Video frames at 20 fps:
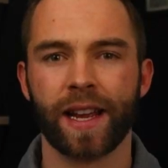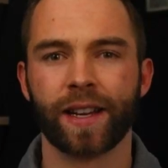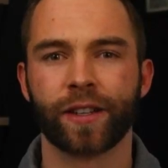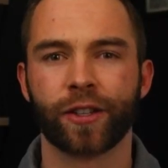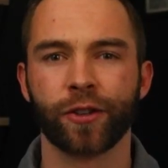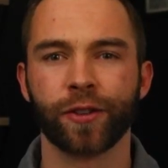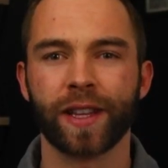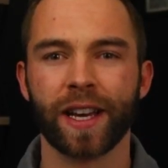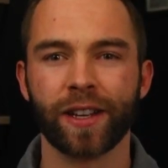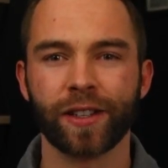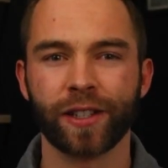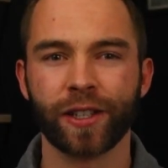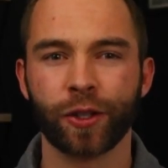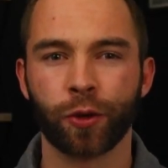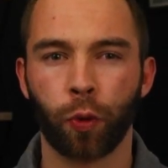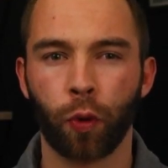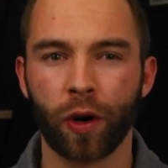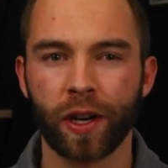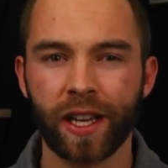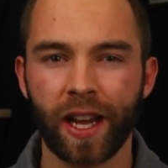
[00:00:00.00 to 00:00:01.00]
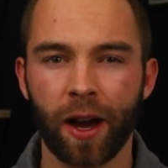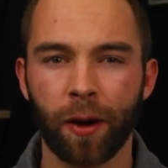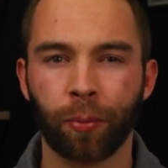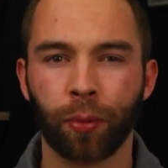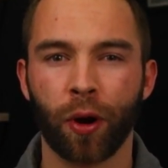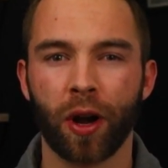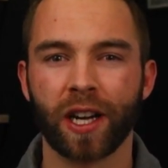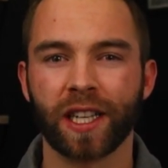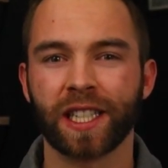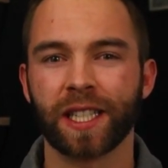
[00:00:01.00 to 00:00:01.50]
In two thousand twenty,
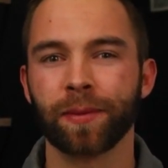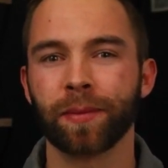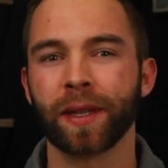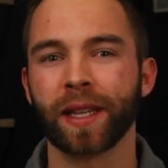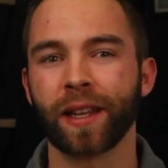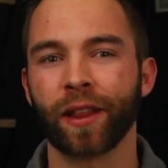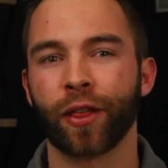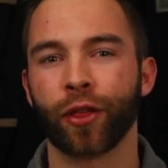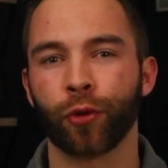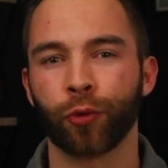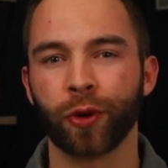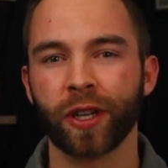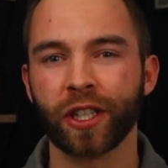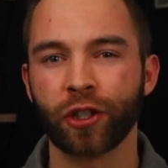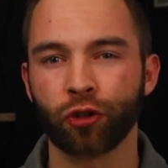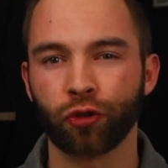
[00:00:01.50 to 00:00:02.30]
approximately three